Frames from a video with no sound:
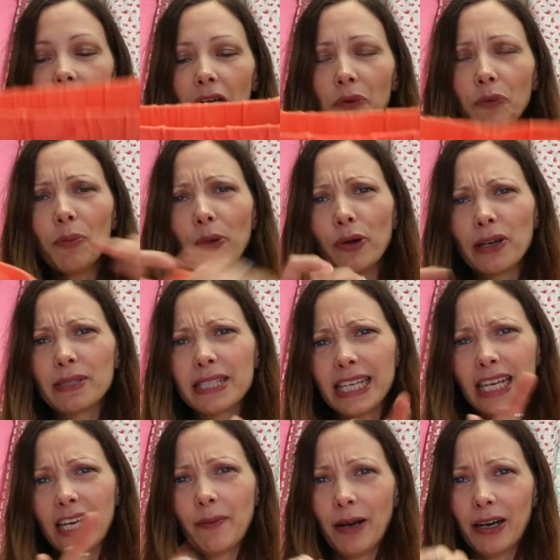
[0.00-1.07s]
at one point I was
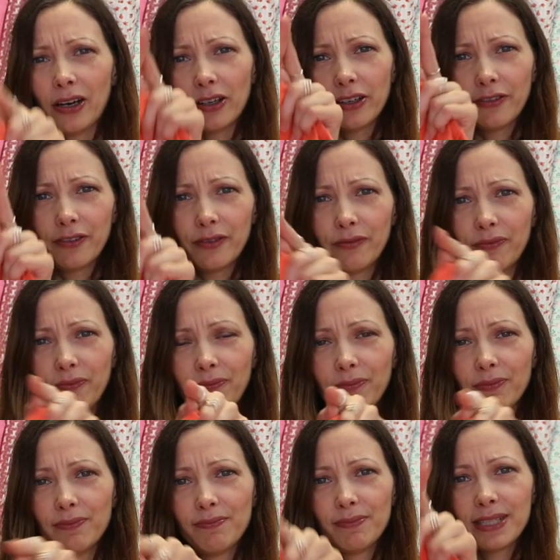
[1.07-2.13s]
thinking about kind of
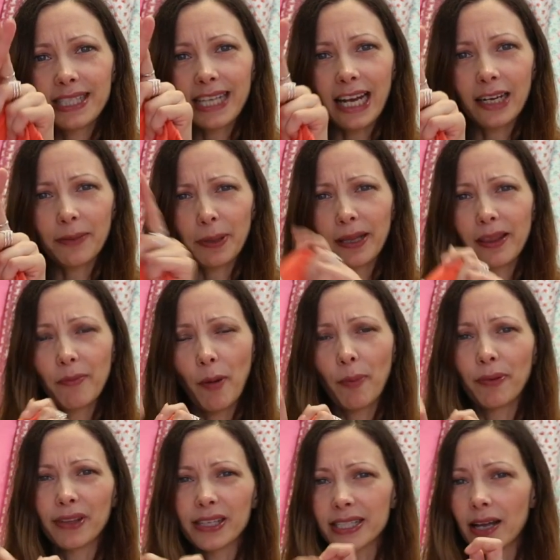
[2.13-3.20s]
scalloping them
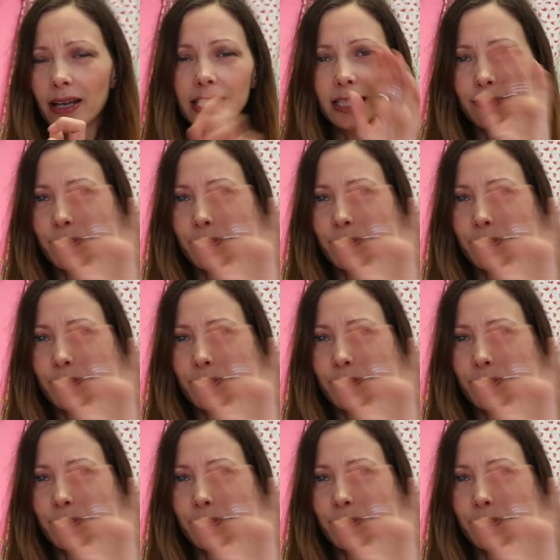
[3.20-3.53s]
up on the sides,